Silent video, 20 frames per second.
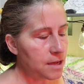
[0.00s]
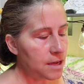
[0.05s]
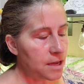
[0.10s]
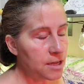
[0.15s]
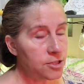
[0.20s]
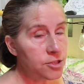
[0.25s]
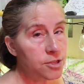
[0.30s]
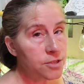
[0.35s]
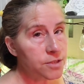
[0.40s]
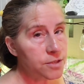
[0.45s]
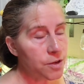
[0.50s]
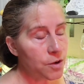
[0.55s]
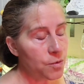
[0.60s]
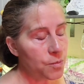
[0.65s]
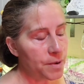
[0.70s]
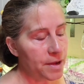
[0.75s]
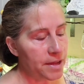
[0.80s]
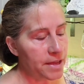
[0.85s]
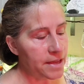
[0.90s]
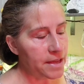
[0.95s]
I just hope
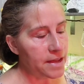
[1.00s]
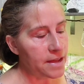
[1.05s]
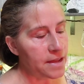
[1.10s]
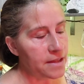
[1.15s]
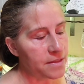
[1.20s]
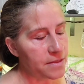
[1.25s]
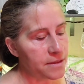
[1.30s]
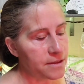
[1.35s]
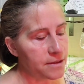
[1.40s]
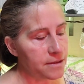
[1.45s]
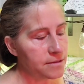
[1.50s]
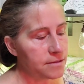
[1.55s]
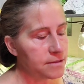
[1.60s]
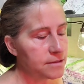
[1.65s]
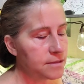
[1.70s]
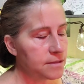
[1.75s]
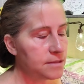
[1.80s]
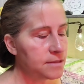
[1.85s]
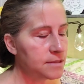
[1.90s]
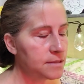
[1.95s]
I can,
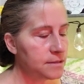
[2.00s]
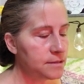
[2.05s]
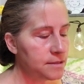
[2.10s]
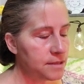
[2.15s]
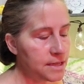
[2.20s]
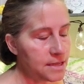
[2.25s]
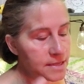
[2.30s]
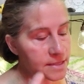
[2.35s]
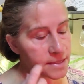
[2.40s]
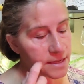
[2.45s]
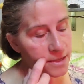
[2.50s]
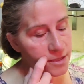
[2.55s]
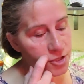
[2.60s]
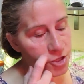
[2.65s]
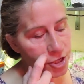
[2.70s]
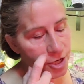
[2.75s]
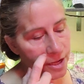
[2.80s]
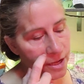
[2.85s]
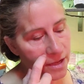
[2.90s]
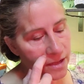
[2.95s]
he said
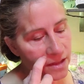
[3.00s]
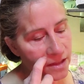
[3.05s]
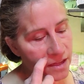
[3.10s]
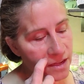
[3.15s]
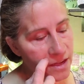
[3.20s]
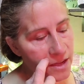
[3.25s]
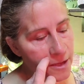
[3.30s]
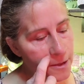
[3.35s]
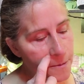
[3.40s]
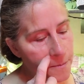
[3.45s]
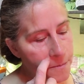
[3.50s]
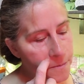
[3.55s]
shakily.